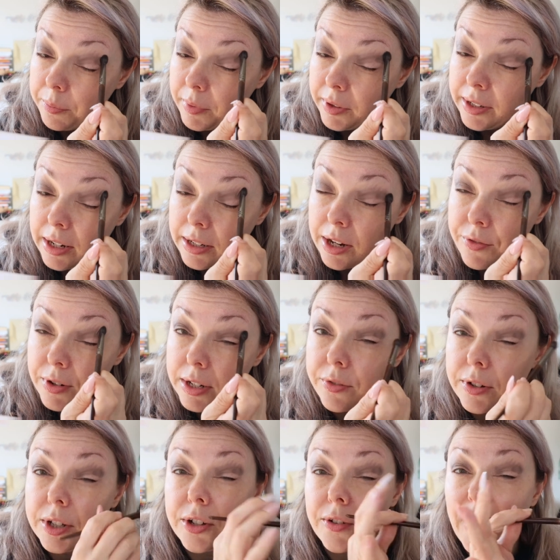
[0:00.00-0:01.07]

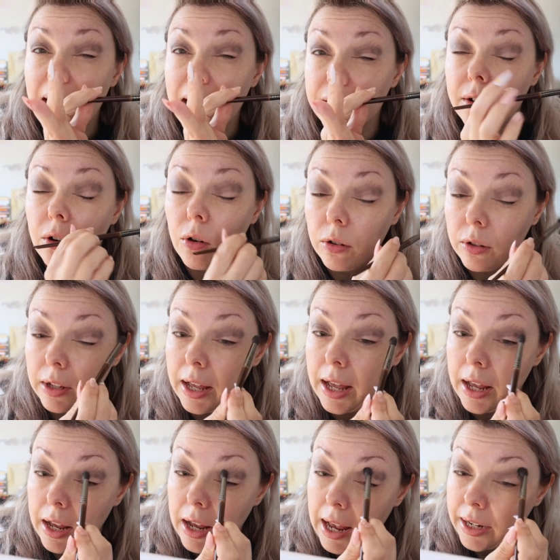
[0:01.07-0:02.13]
never tried
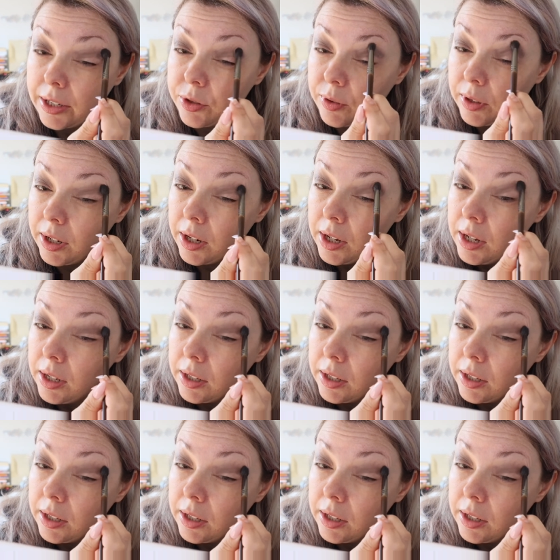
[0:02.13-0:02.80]
actually